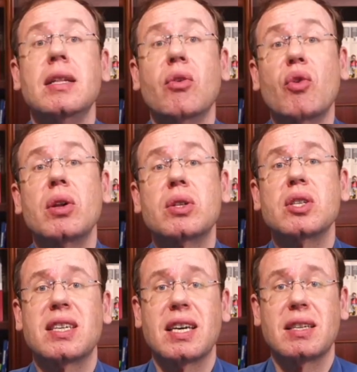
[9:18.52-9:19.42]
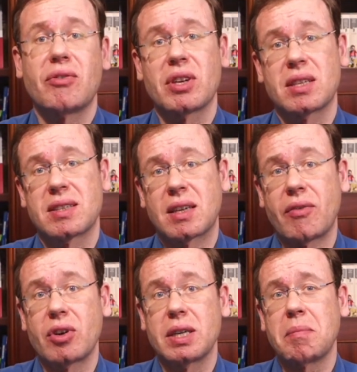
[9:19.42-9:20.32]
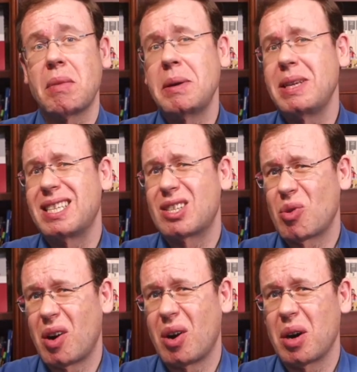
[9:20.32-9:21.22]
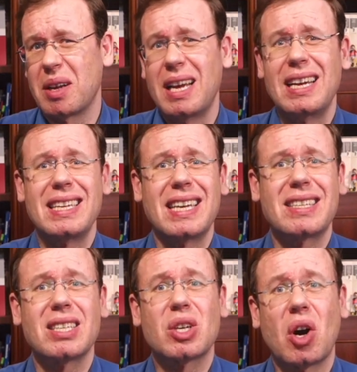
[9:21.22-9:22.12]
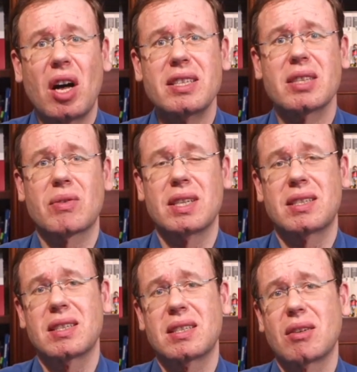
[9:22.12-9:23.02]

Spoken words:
The will to scientific discovery may be strong, yet the consequences